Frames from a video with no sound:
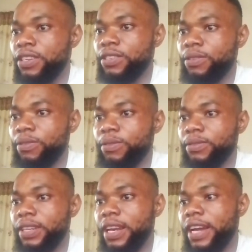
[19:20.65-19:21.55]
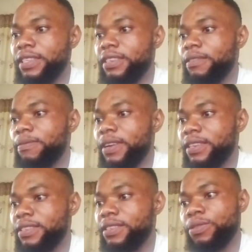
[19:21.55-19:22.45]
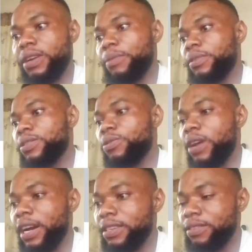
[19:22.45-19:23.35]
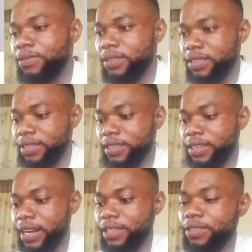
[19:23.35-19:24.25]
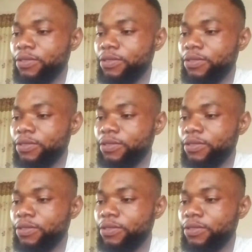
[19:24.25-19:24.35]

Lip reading: So the lighting effect is what I'm going to add to this design